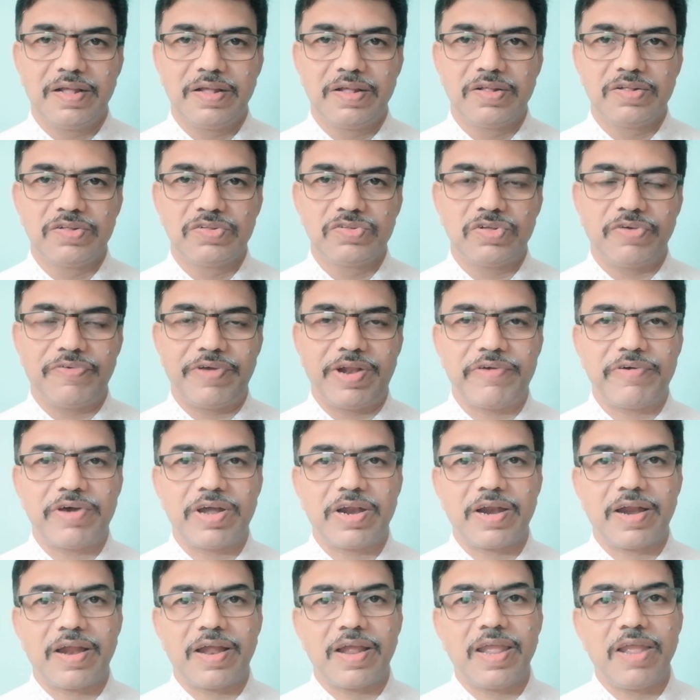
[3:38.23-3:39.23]
So
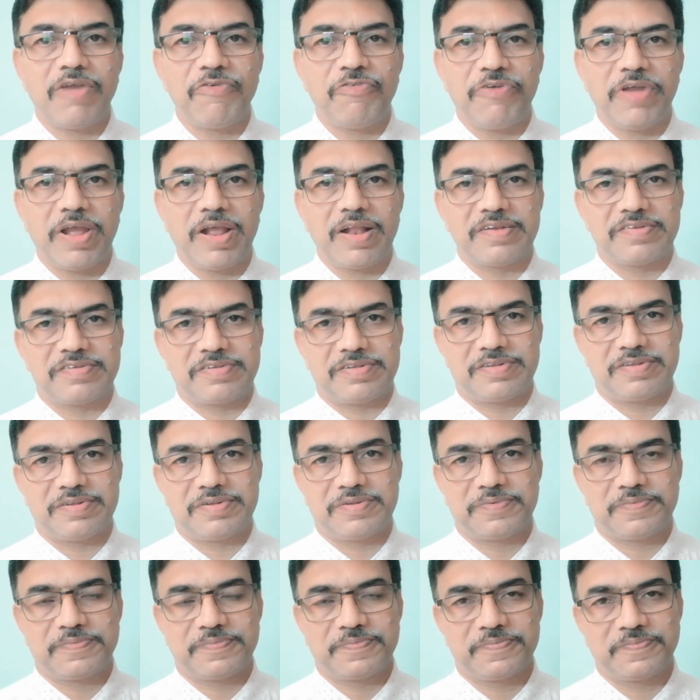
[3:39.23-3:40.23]
whenever he feels
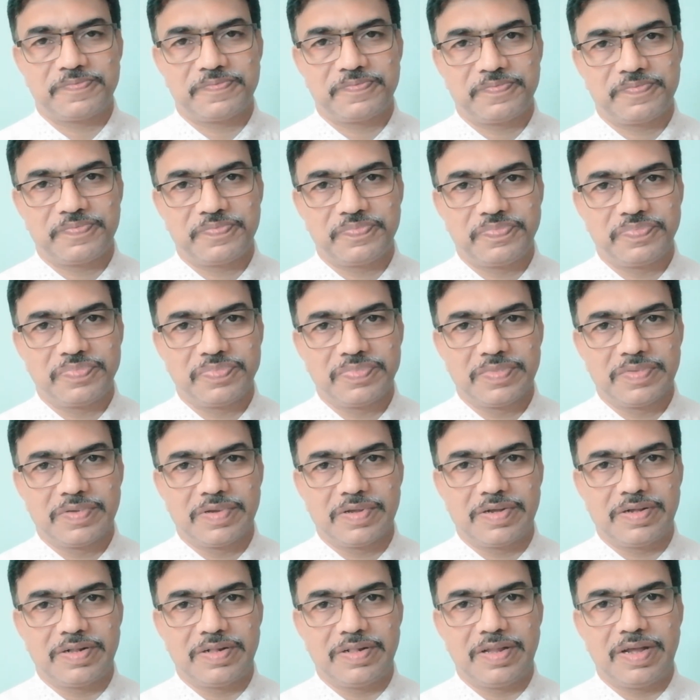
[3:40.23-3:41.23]

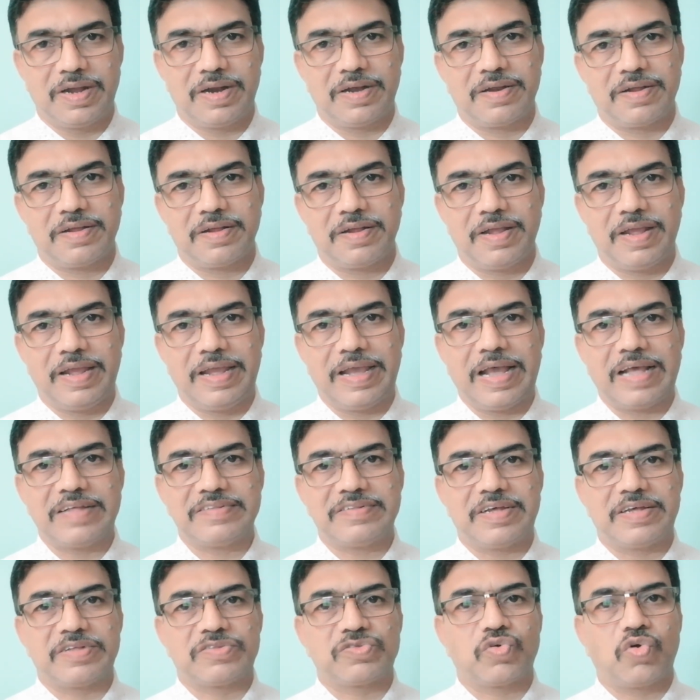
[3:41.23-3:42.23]
that he has
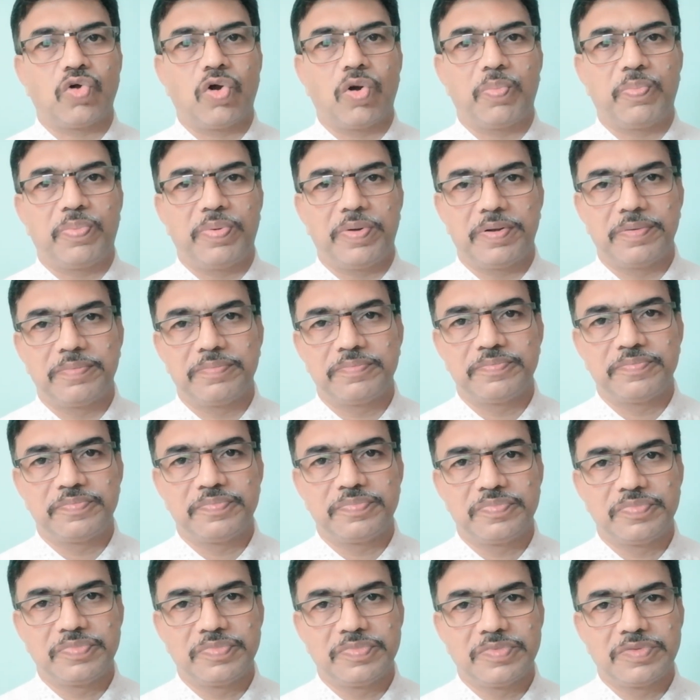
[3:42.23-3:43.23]
a scope
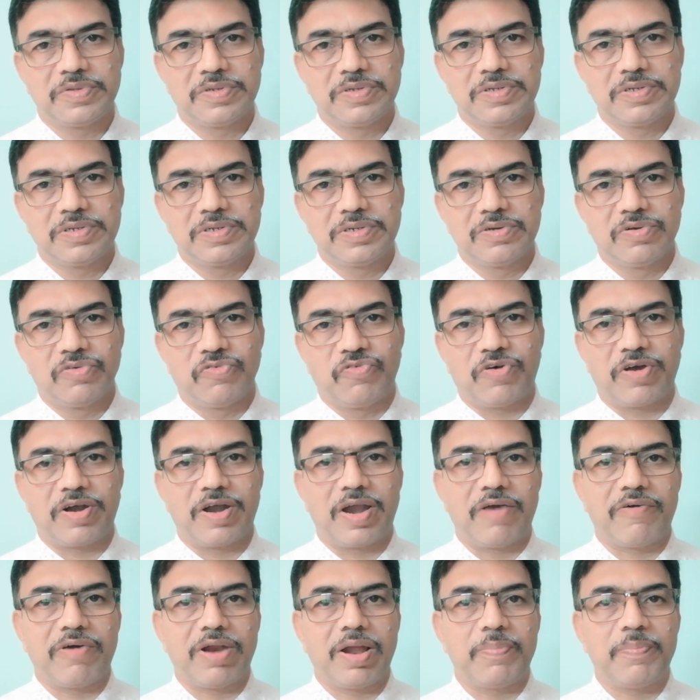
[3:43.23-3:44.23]
for
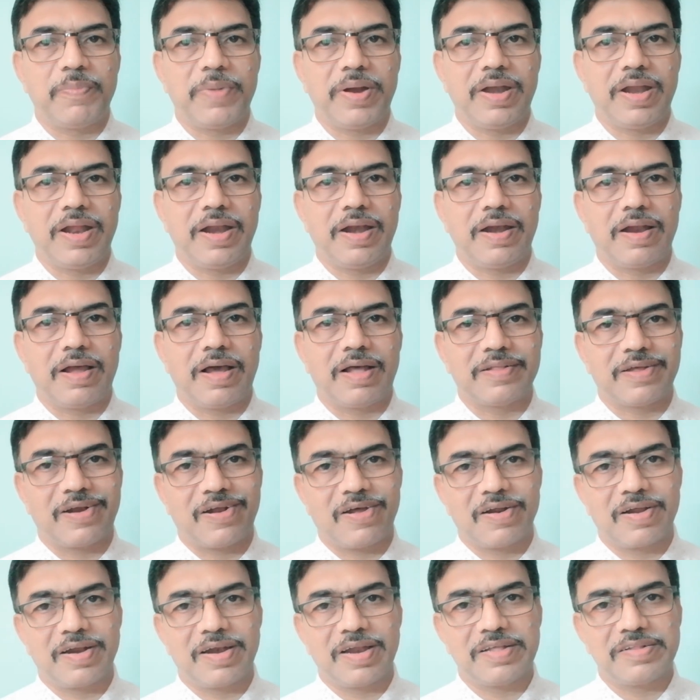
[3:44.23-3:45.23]
development in other
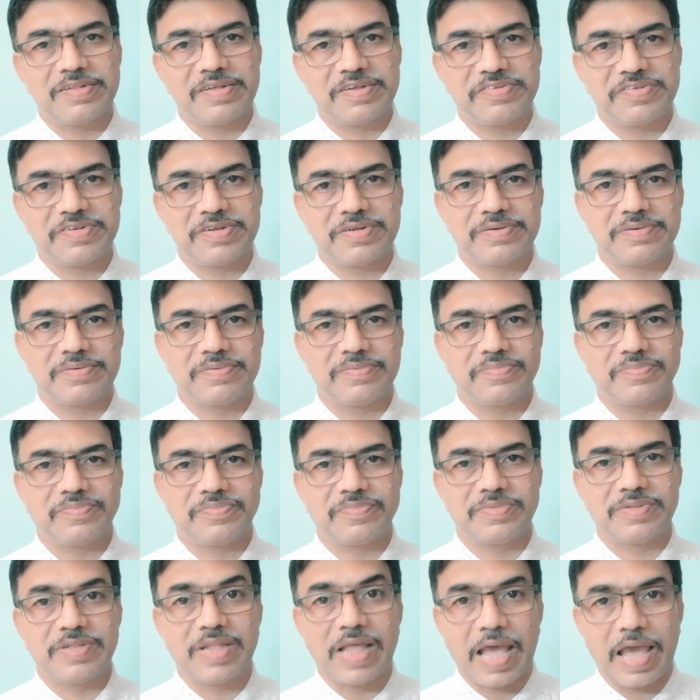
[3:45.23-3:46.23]
organization
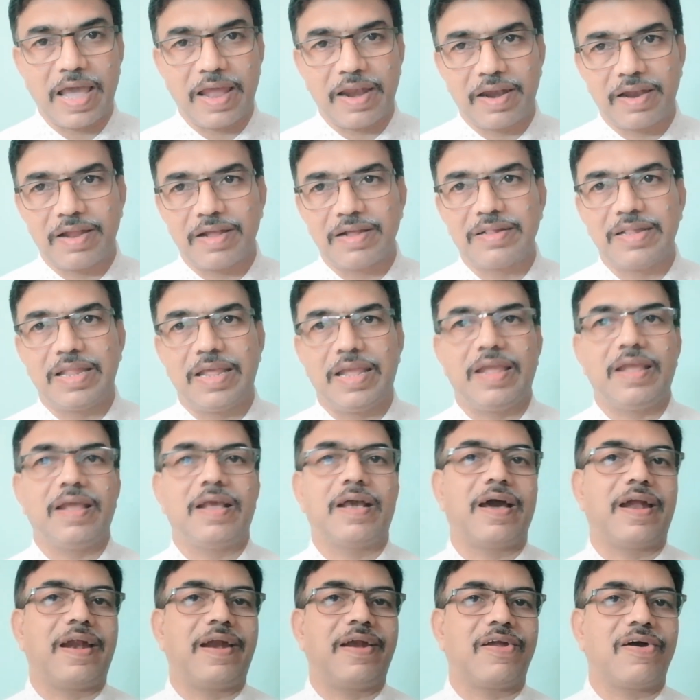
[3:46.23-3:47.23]
than the
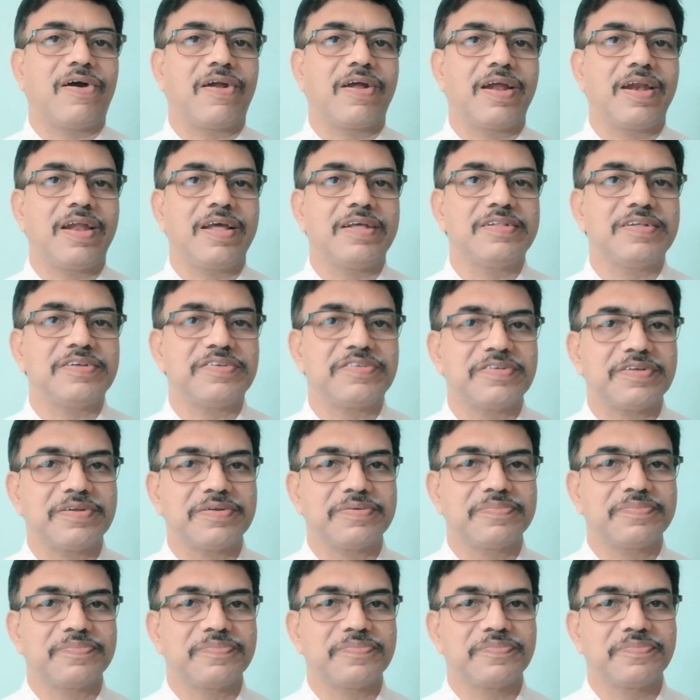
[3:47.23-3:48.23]
current
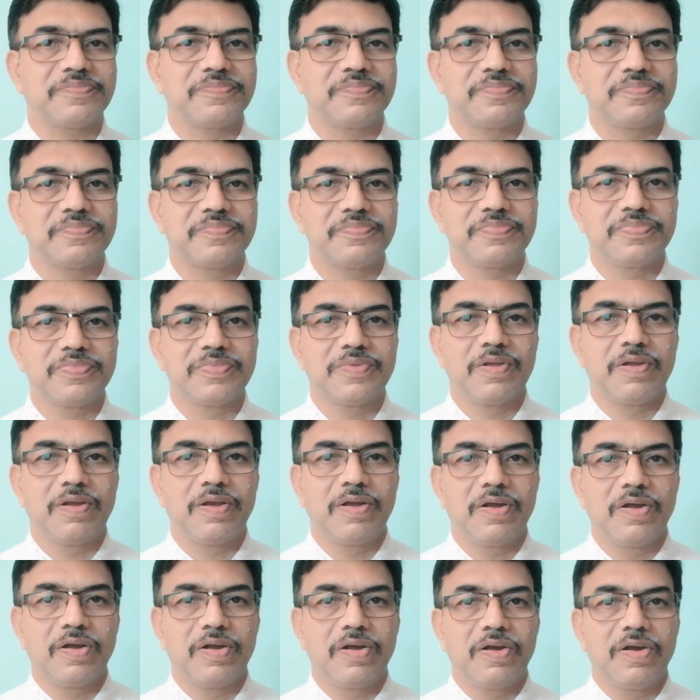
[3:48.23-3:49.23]
organization,
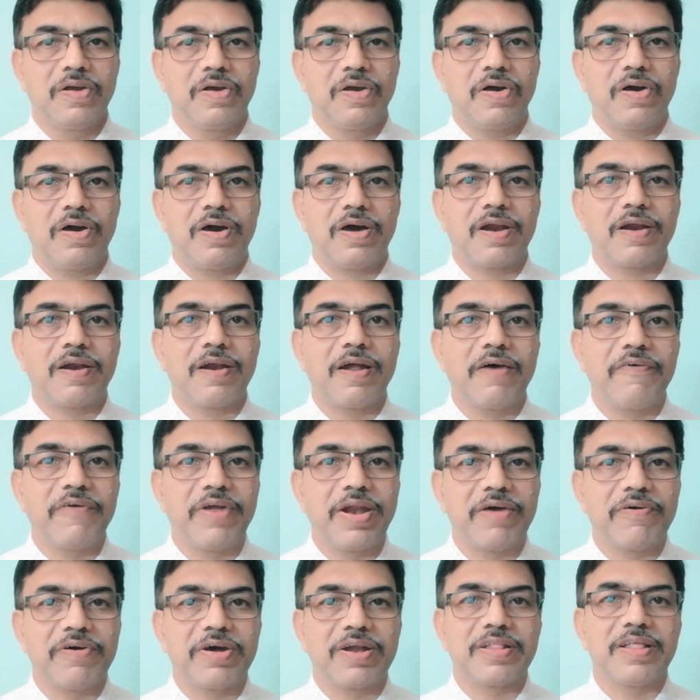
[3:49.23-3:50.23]
or
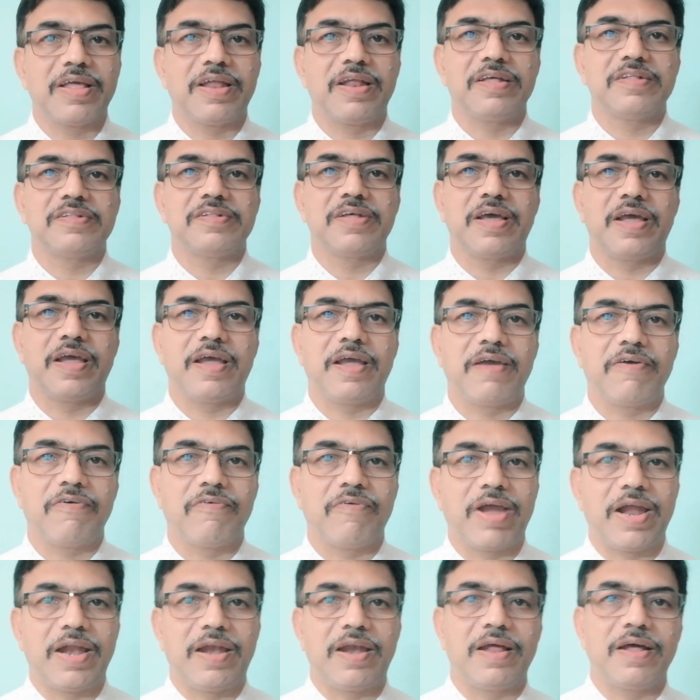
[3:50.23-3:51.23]
whenever there is a
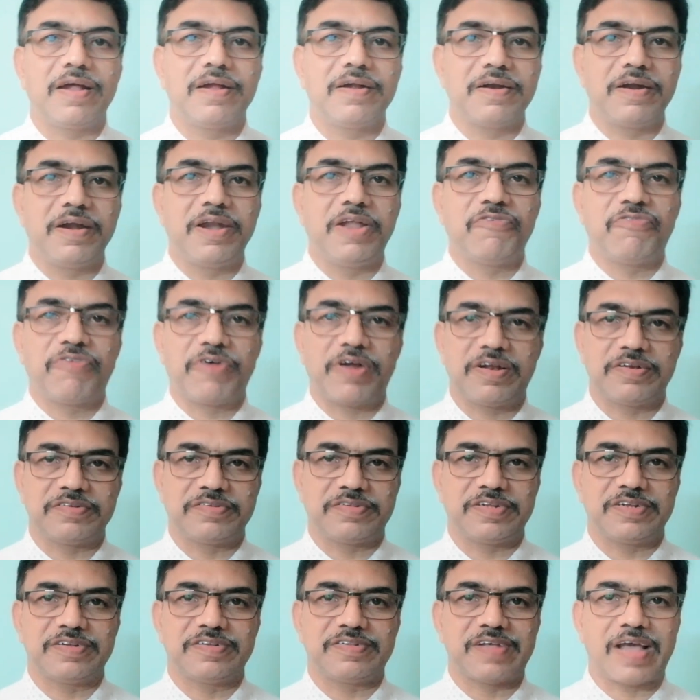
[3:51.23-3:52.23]
wide difference
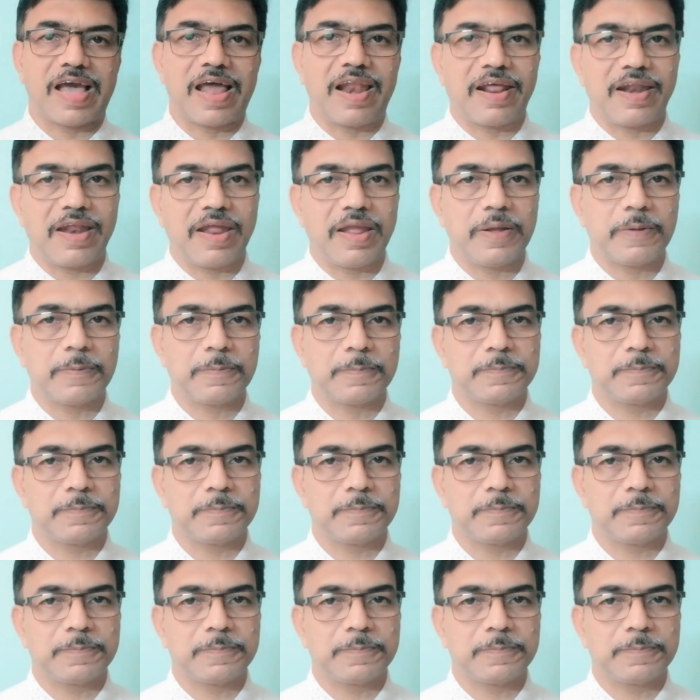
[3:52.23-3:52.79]
in salary